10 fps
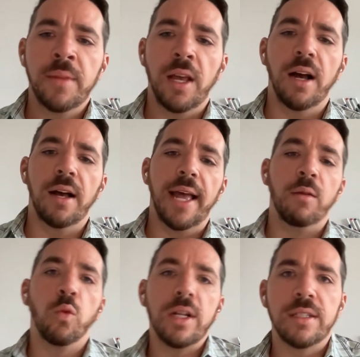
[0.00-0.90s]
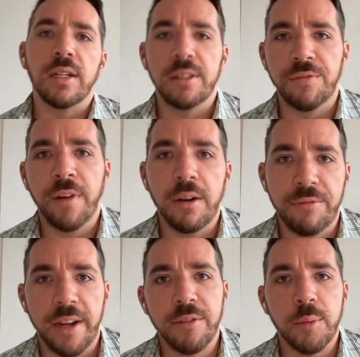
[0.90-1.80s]
And once
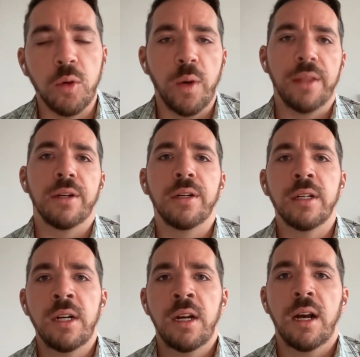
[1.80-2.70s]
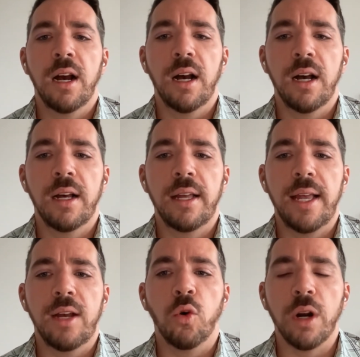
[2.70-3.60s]
unfavorable weather
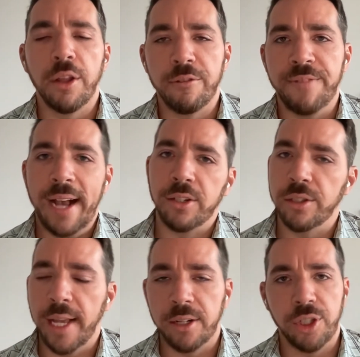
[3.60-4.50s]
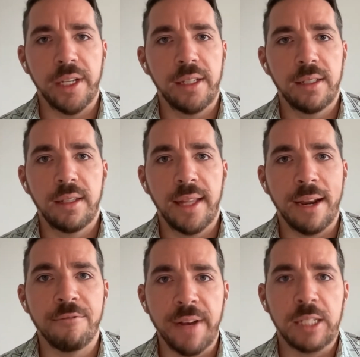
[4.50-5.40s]
or other factors actually that
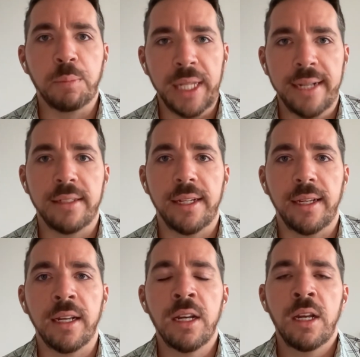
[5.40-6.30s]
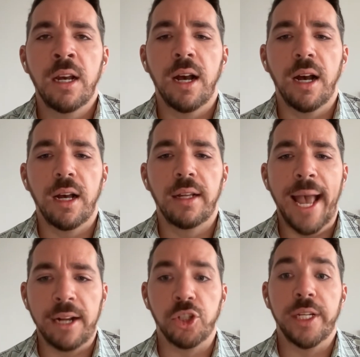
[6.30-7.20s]
affect planting
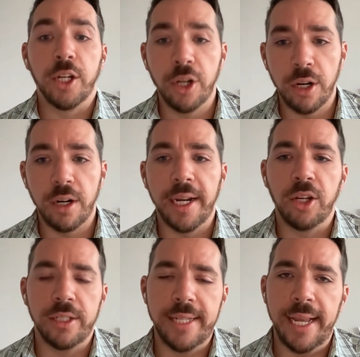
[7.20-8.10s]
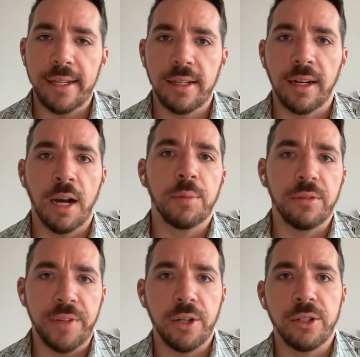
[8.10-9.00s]
actually occur, it could take a couple
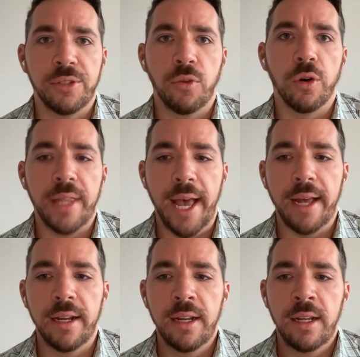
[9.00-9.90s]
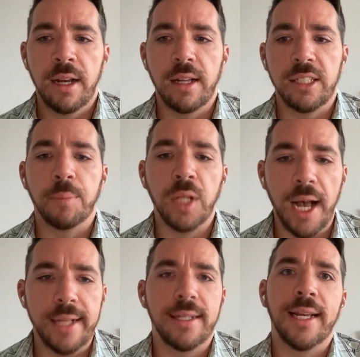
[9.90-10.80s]
of years for that
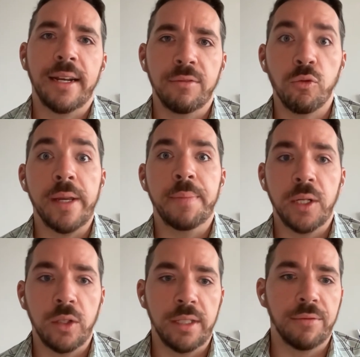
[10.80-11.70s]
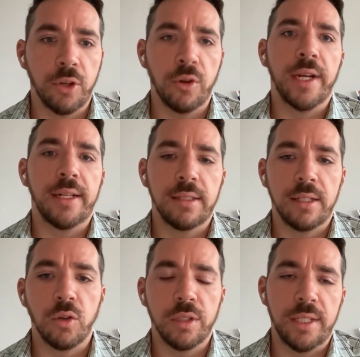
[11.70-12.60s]
supply to kind of rebuild and for grains and
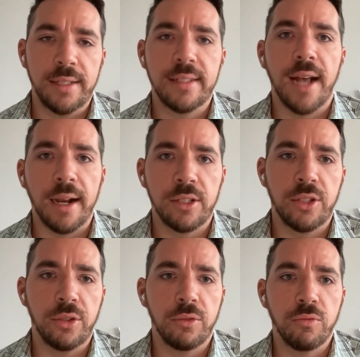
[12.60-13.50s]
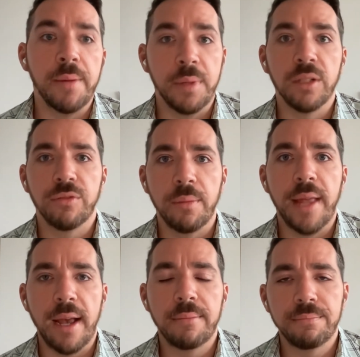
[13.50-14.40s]
oilseed stocks to rebuild from that.